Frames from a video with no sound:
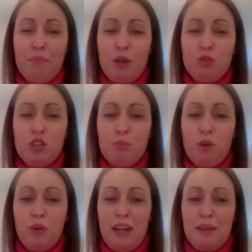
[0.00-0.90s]
Those two
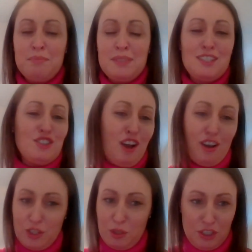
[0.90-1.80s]
programs
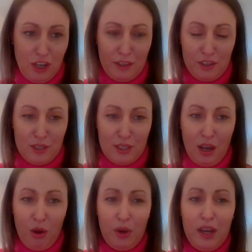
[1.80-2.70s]
talk to each other.
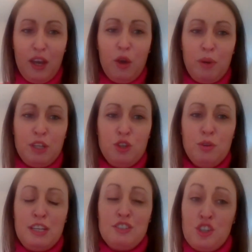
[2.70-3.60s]
So we do
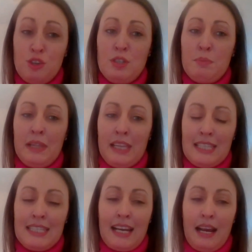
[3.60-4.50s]
need you to
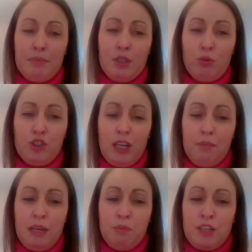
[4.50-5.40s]
please set up school
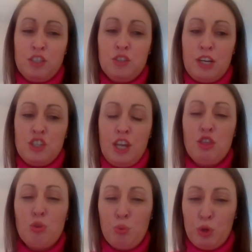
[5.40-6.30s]
champion
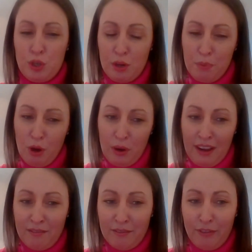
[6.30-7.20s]
registration through your
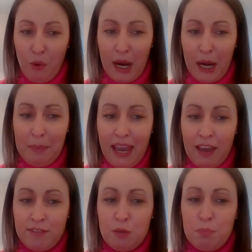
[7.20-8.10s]
program form
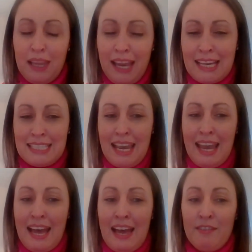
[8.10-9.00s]
if you plan to
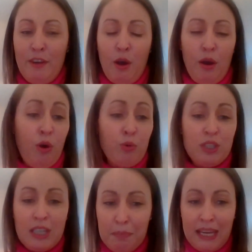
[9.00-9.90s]
have
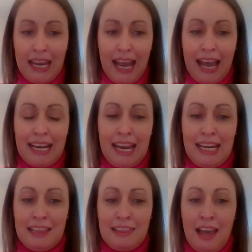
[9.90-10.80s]
OTP at
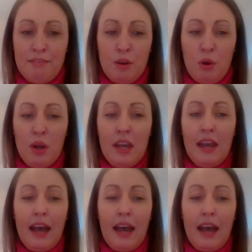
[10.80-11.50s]
any level.